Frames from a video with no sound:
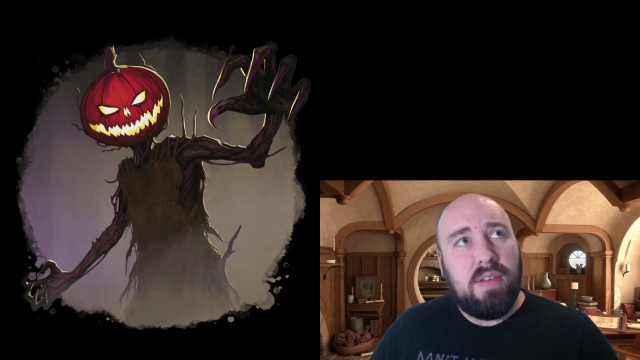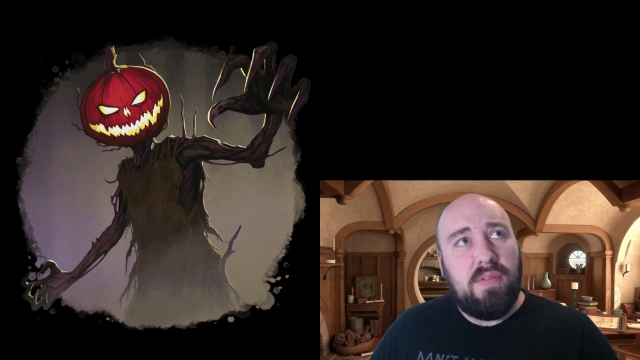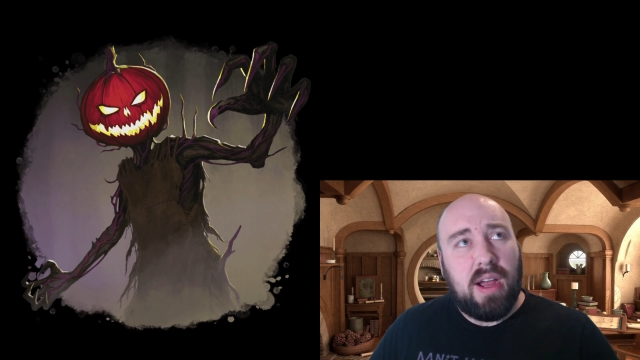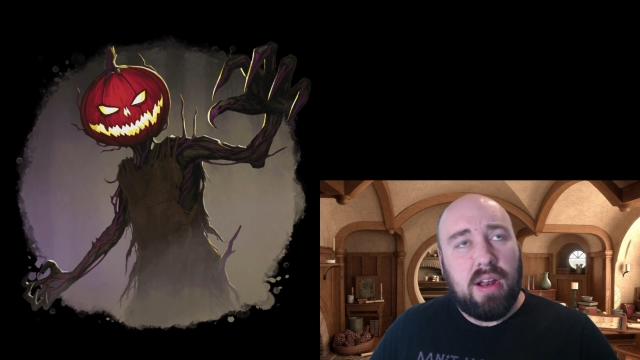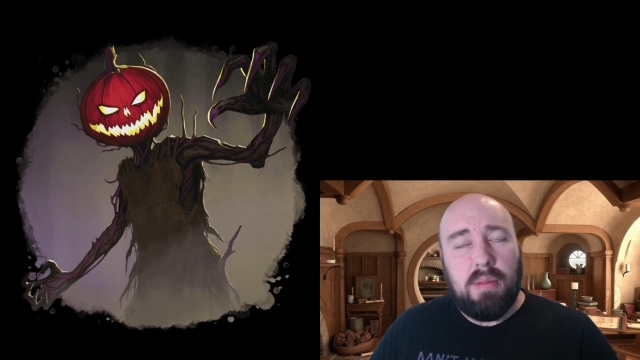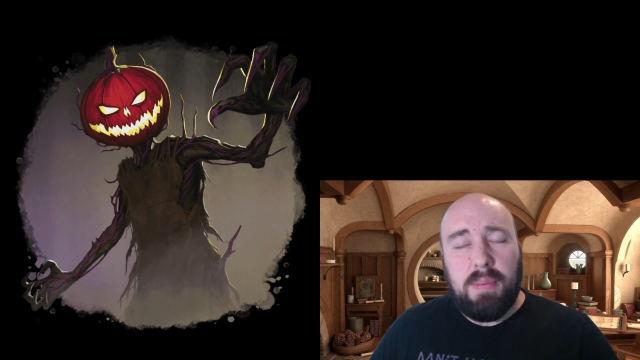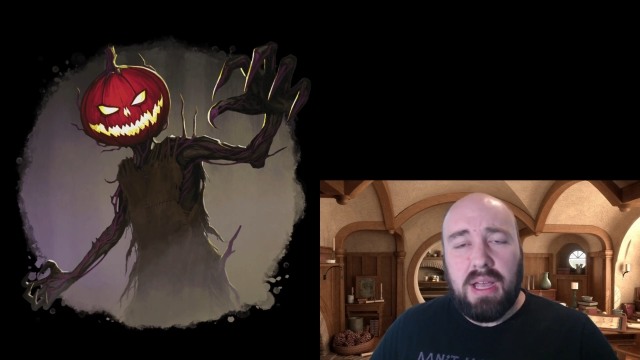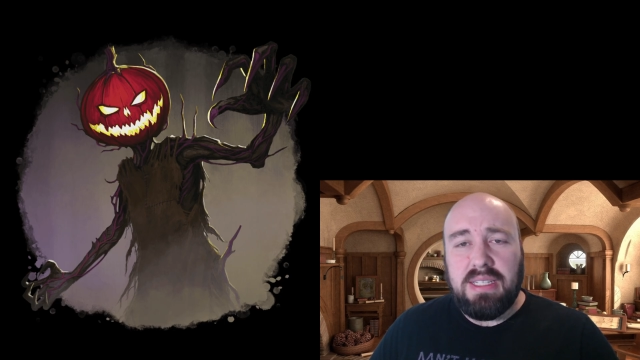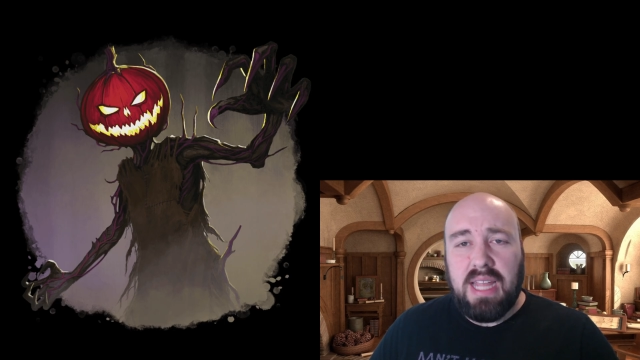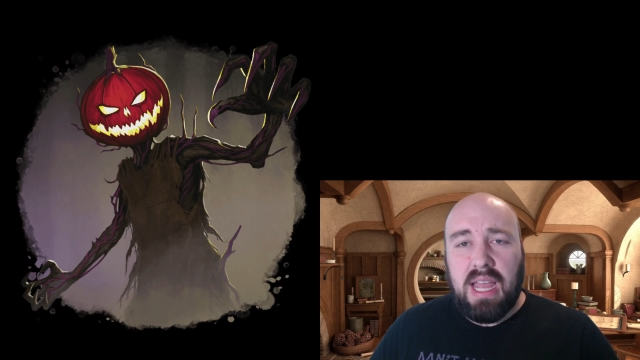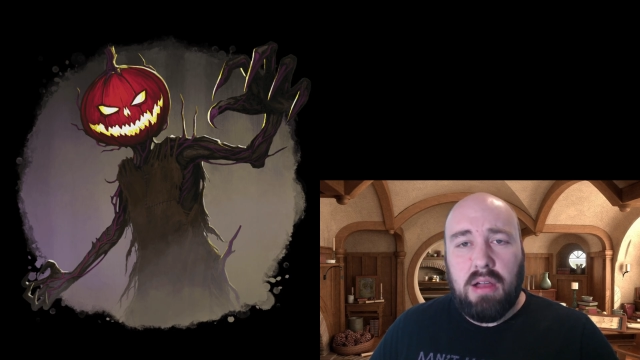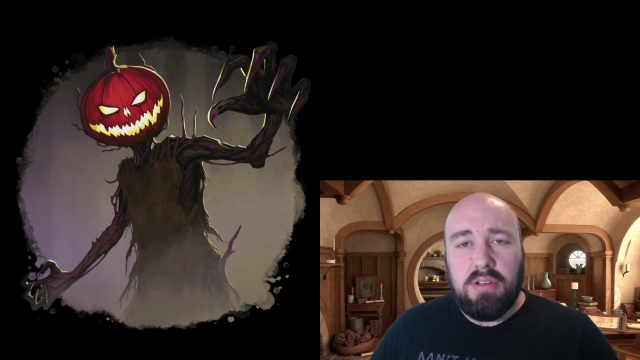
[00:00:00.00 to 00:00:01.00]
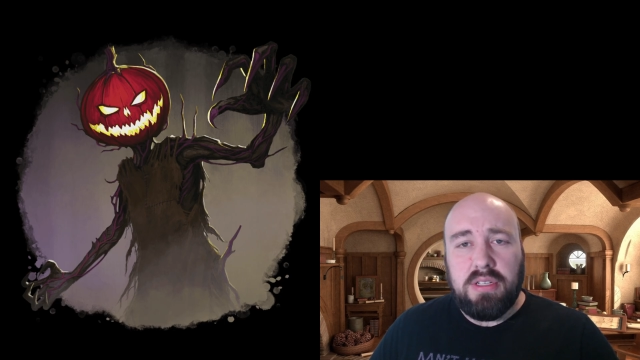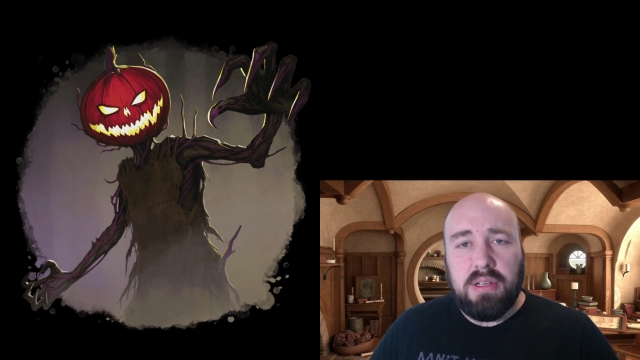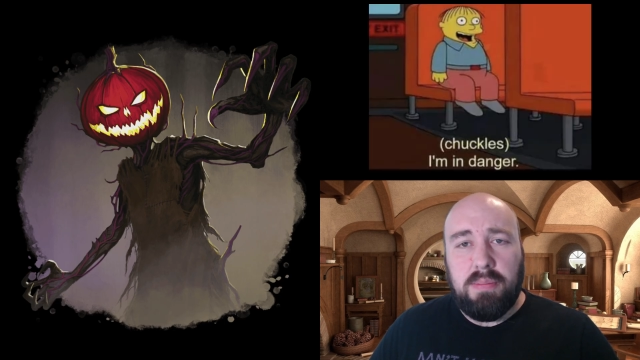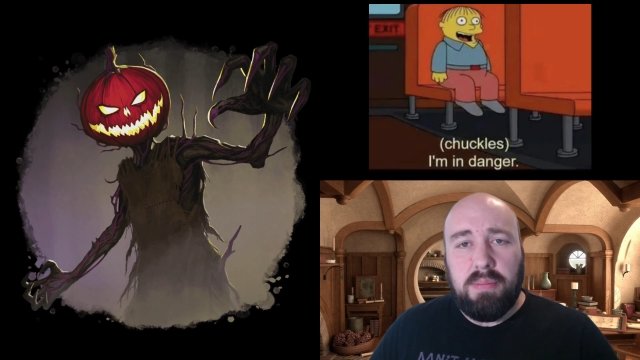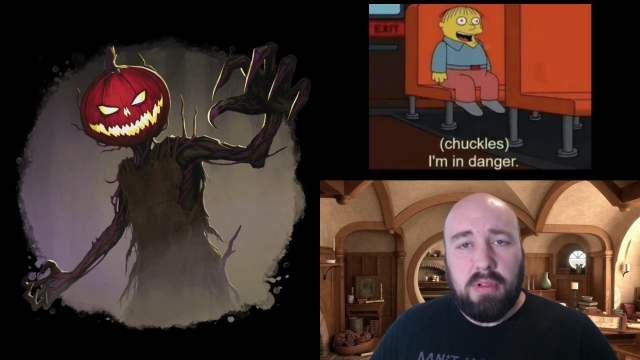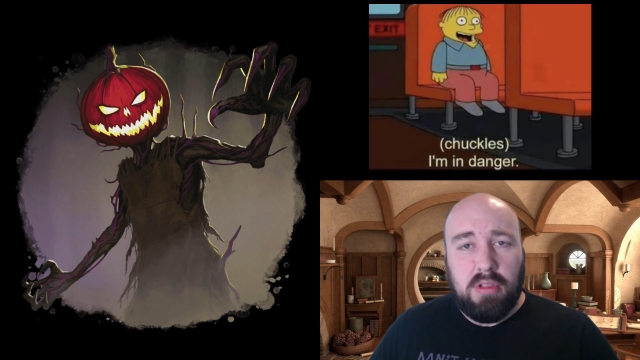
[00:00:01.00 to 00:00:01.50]
the final boss down
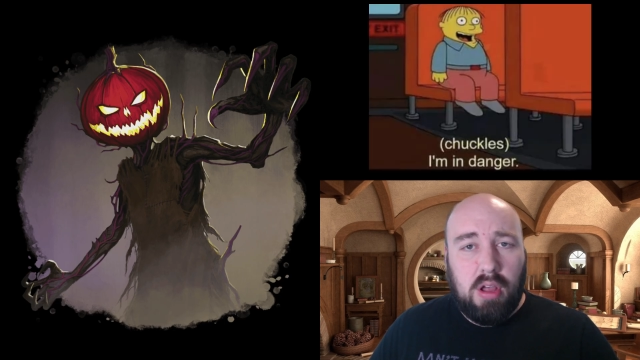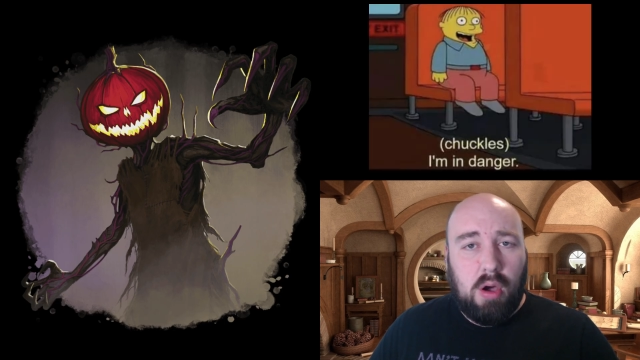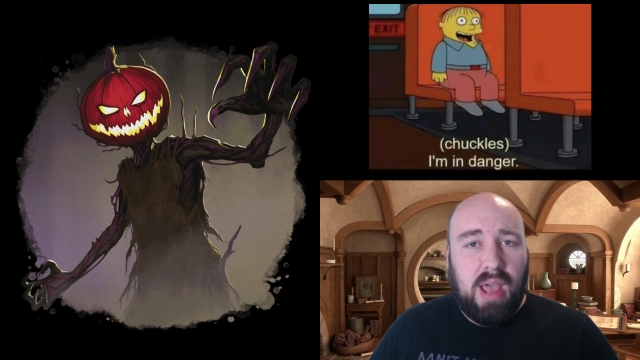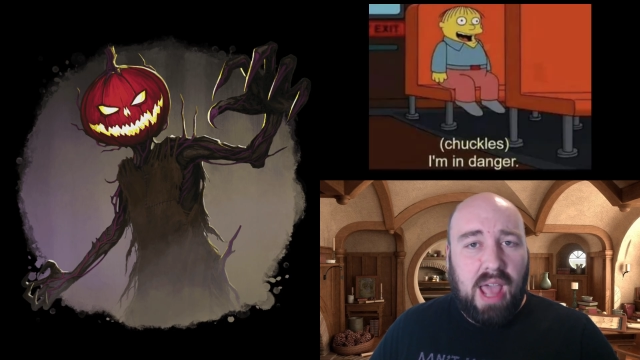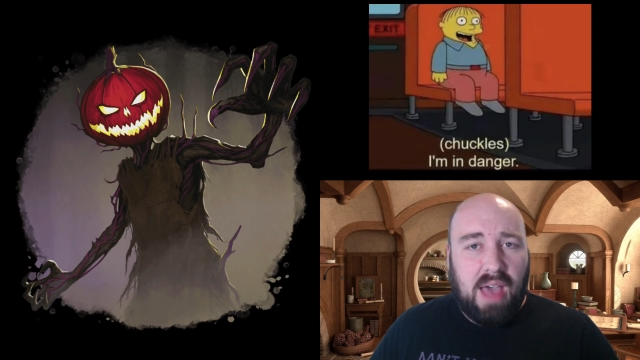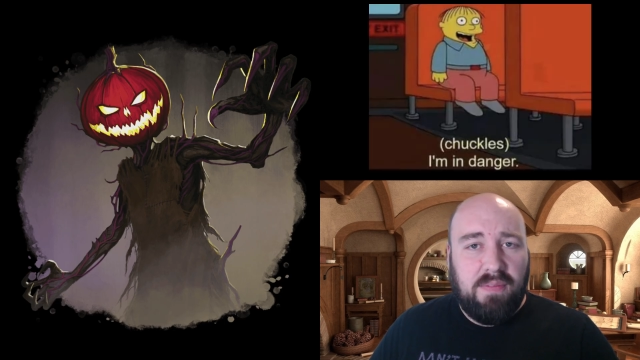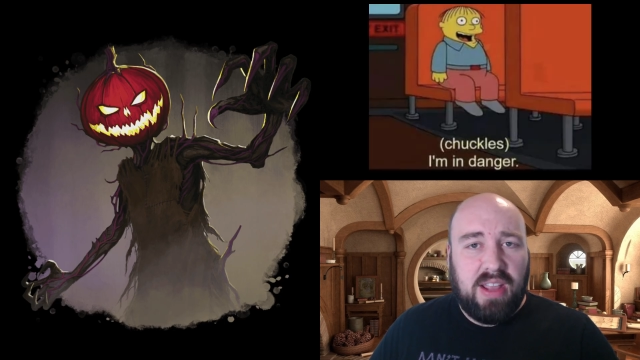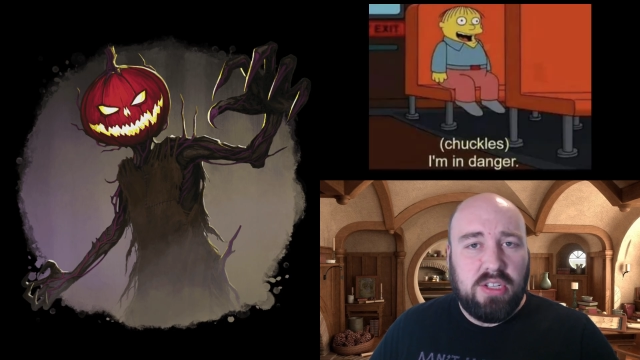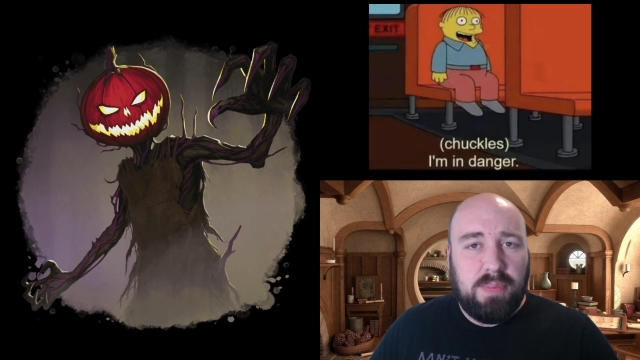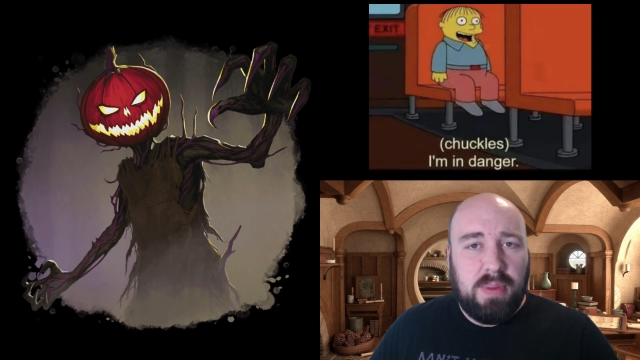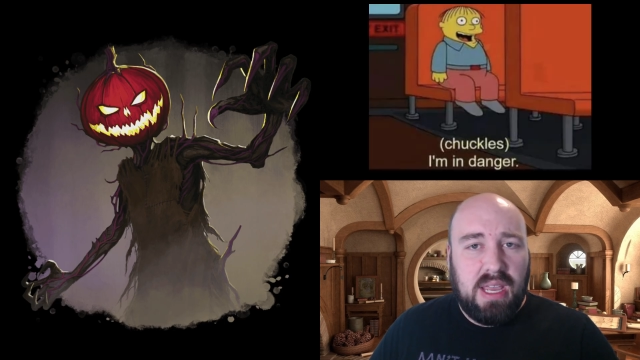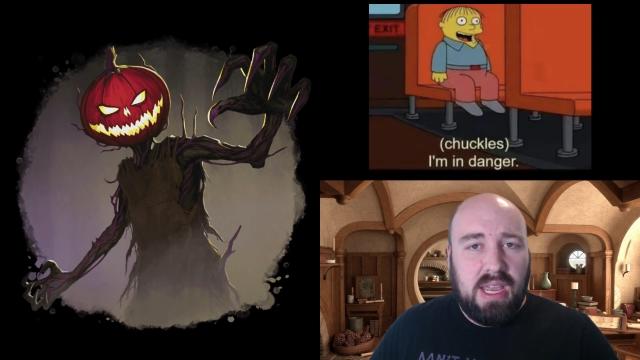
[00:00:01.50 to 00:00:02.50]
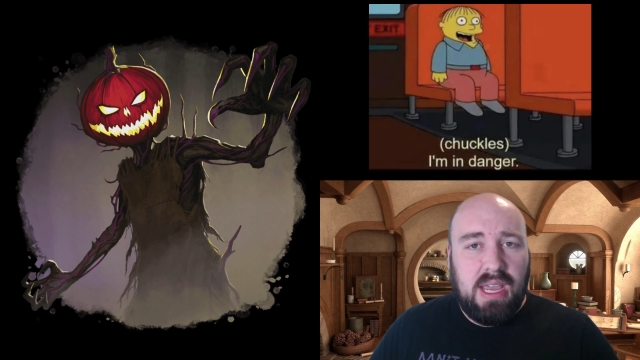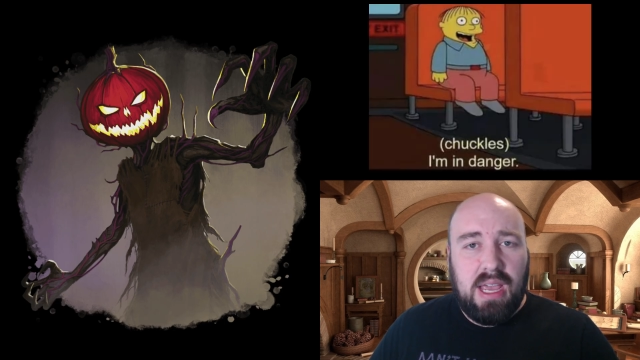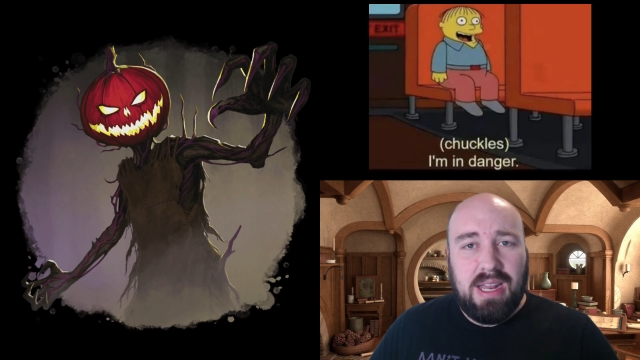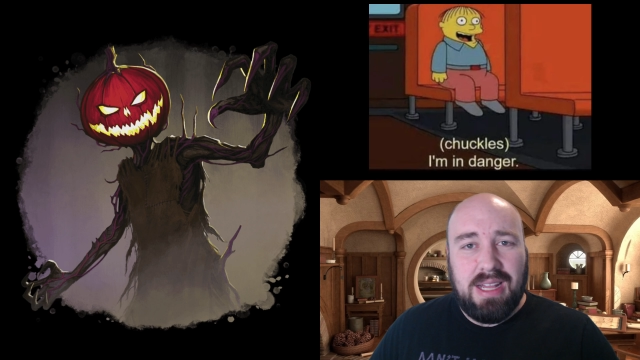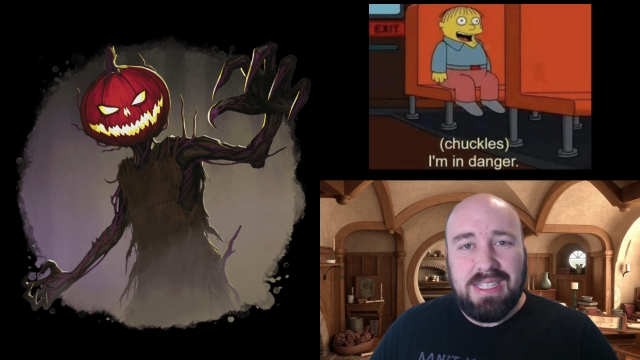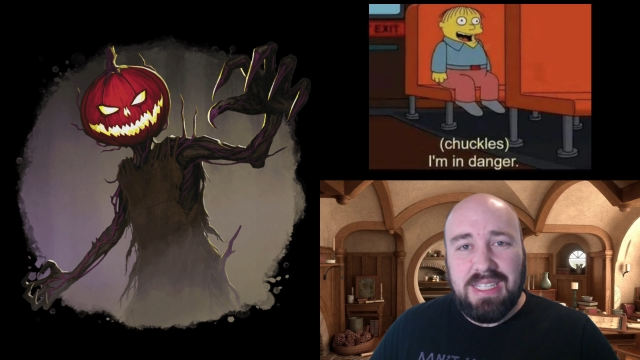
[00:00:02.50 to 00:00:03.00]
to below half HP
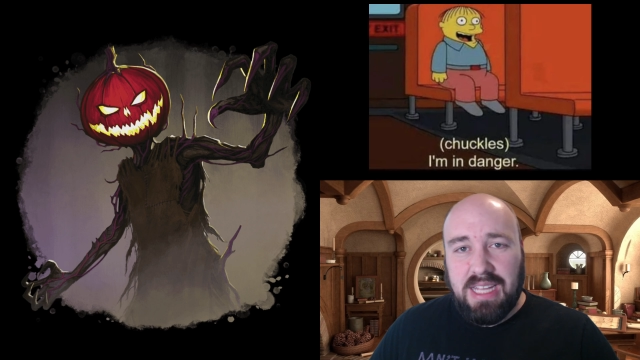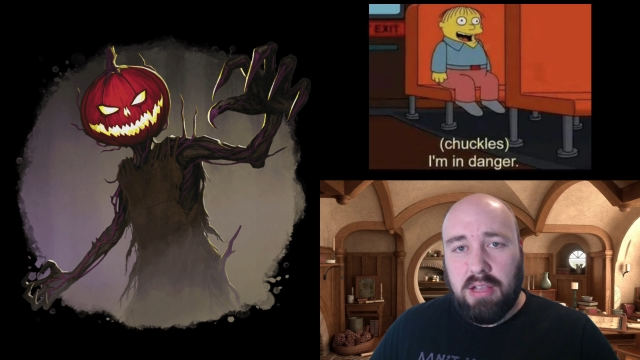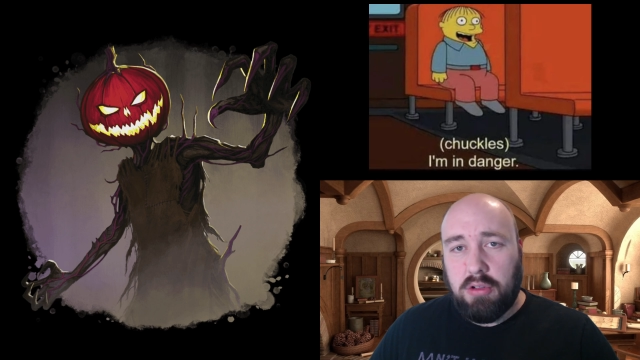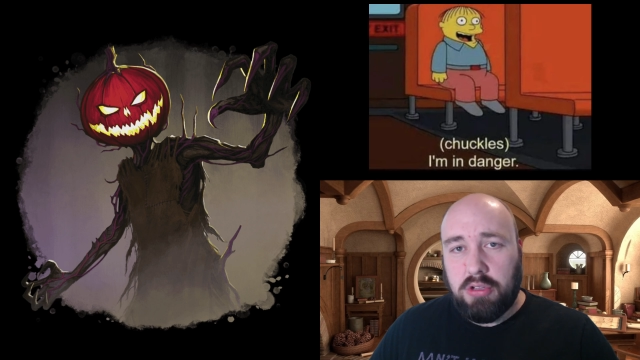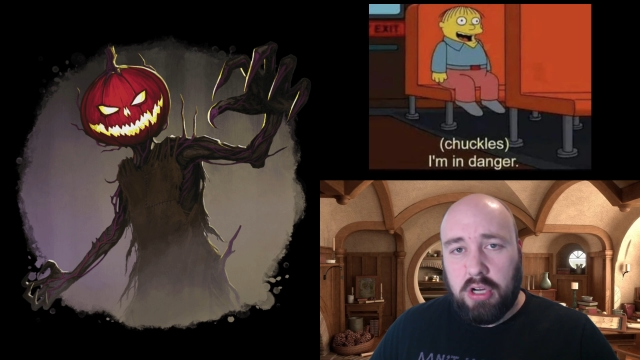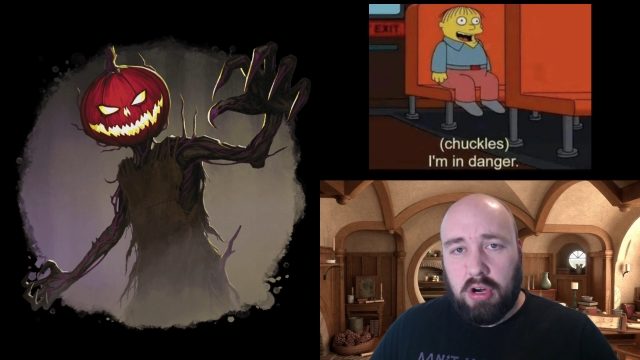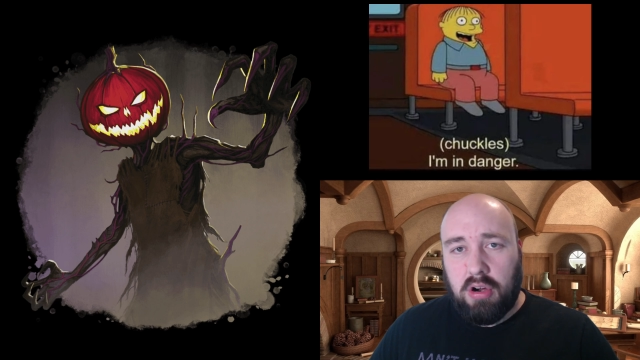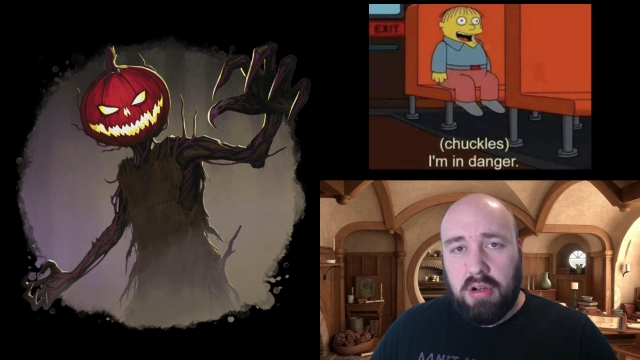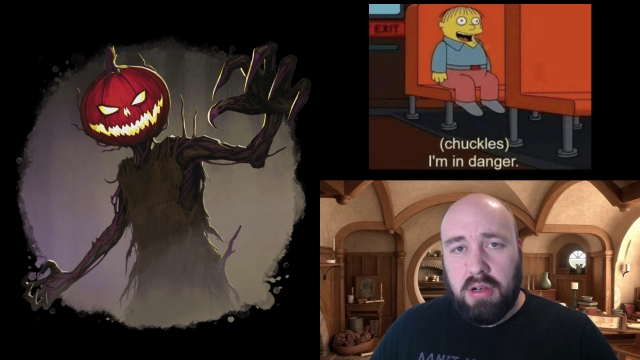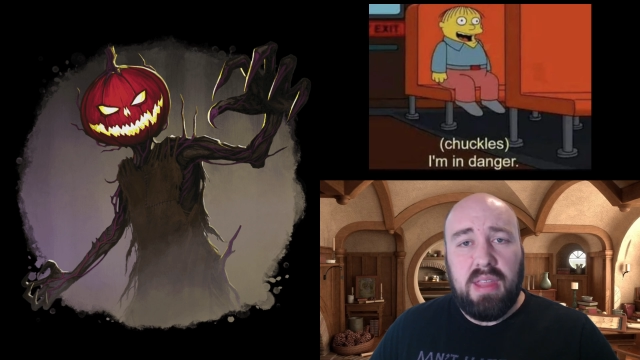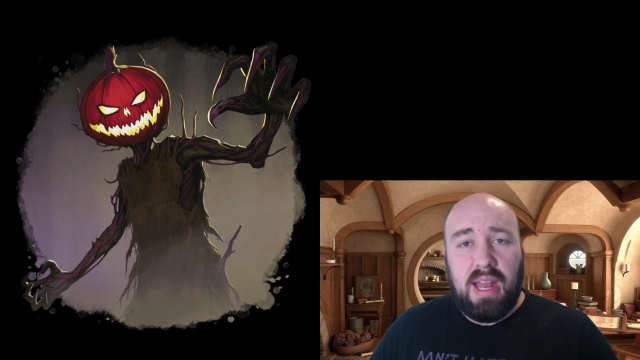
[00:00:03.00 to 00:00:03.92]
in a single turn,